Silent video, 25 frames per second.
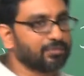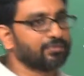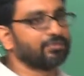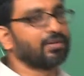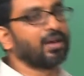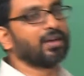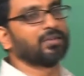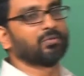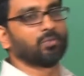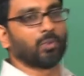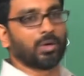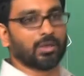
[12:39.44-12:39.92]

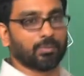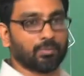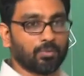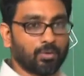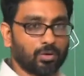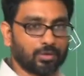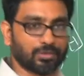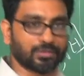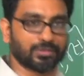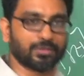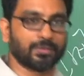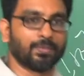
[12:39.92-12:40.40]
5 white
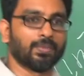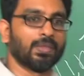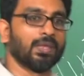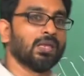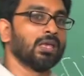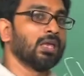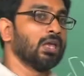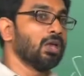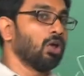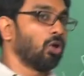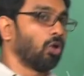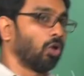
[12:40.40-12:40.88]
balls.
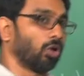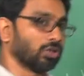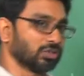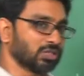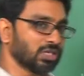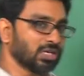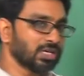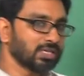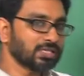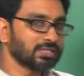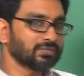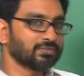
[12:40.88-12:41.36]

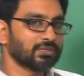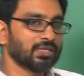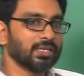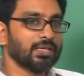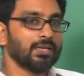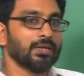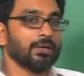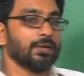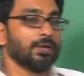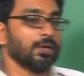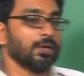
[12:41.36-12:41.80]
Alternatively,